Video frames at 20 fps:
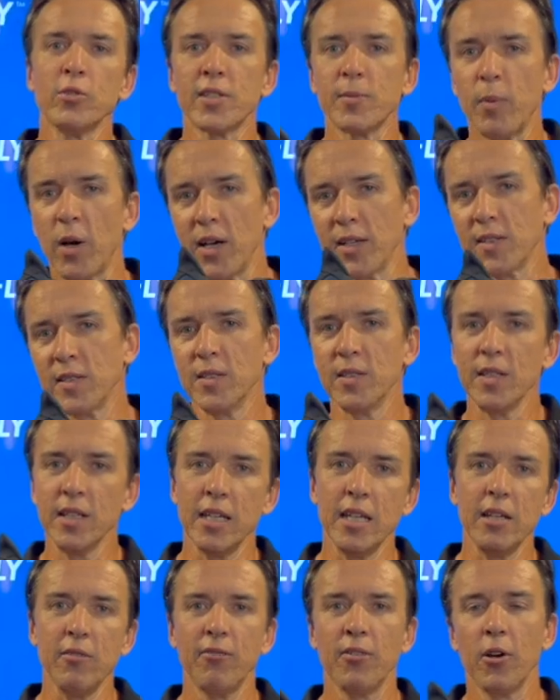spicy,
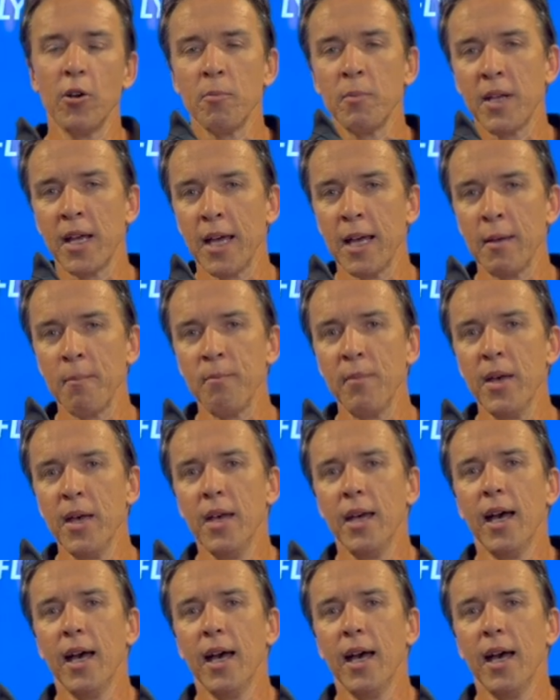zingy foam name,